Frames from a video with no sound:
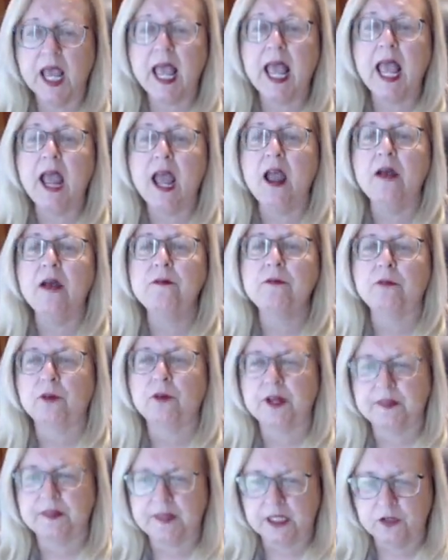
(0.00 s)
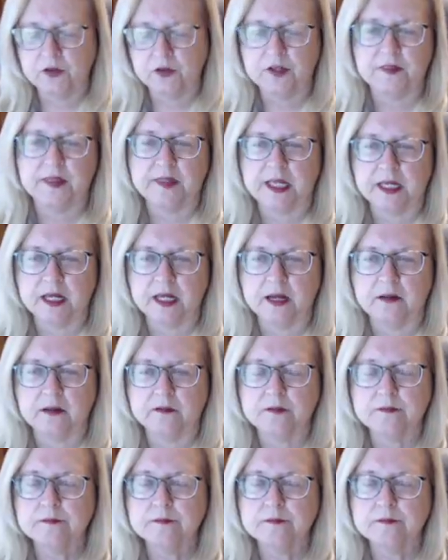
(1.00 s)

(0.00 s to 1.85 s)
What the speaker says: Everything you could think of.